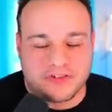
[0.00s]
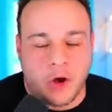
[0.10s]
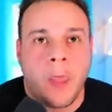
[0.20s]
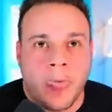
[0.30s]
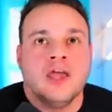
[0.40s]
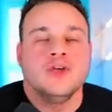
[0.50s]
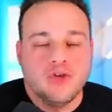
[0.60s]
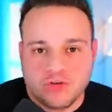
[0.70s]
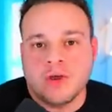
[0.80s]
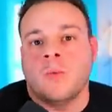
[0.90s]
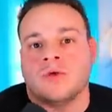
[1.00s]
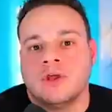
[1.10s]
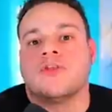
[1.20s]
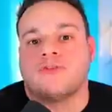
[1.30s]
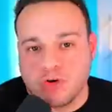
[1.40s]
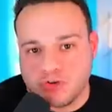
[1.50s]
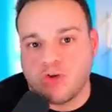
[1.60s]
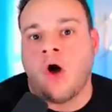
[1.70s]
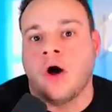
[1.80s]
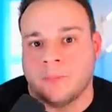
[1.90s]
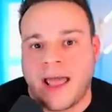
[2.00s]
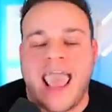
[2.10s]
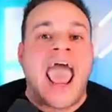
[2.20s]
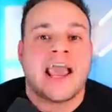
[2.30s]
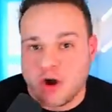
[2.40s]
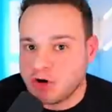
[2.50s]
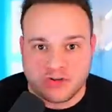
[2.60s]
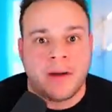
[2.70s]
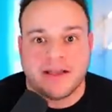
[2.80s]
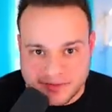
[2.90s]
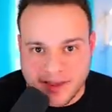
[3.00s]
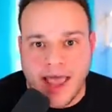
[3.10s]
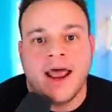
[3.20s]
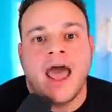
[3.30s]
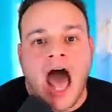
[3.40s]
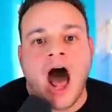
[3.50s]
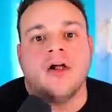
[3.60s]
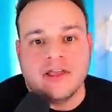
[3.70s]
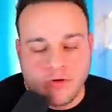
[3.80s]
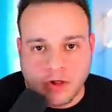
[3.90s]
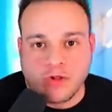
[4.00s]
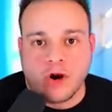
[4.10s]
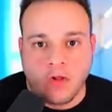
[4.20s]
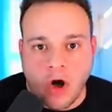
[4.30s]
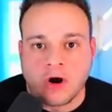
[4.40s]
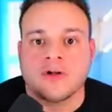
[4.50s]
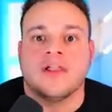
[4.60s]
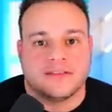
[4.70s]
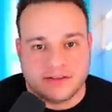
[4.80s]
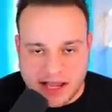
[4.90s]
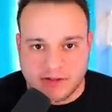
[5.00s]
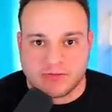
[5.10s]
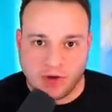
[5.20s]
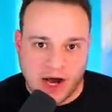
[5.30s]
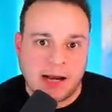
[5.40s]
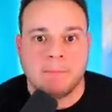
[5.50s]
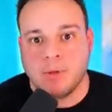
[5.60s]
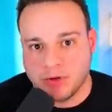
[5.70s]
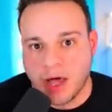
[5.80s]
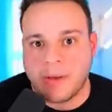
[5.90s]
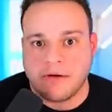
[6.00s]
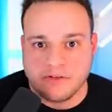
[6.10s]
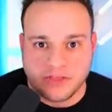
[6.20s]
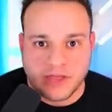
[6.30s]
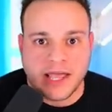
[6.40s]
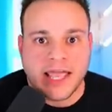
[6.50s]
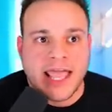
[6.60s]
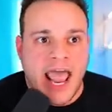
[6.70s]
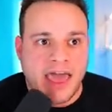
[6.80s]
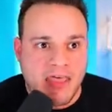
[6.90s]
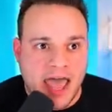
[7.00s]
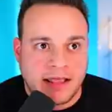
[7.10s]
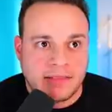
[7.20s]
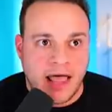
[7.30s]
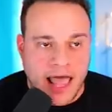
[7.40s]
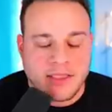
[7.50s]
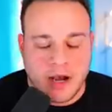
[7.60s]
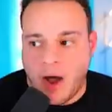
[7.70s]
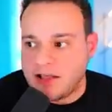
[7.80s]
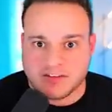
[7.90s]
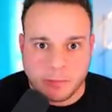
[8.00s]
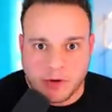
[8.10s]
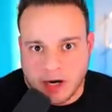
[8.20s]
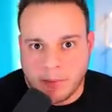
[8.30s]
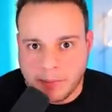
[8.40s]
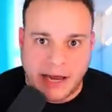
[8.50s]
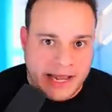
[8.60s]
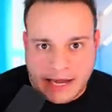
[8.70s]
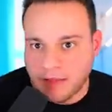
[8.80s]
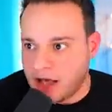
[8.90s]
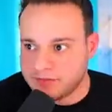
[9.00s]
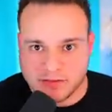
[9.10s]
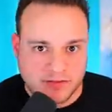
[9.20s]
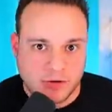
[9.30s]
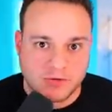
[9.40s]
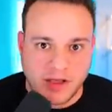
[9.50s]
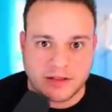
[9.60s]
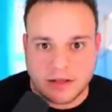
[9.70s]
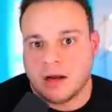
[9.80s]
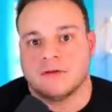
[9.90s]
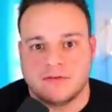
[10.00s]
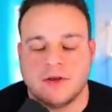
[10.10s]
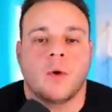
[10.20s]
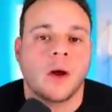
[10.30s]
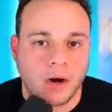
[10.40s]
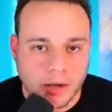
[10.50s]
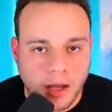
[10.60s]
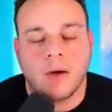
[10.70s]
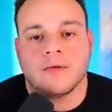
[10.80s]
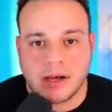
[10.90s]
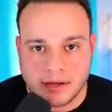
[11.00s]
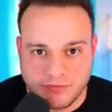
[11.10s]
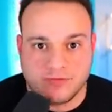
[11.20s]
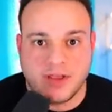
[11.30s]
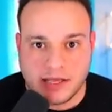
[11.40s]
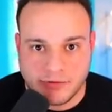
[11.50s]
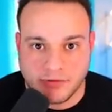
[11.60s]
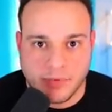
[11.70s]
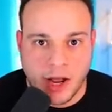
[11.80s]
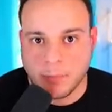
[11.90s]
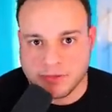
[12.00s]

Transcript: So usually, you know, the first song, my anchor to my set, I'll leave on a little longer, let the dance floor kind of build up everything. And then, you know, as it's building up, I'm kind of analyzing, seeing who's out there and seeing where I want to go. And then it's taking it from there.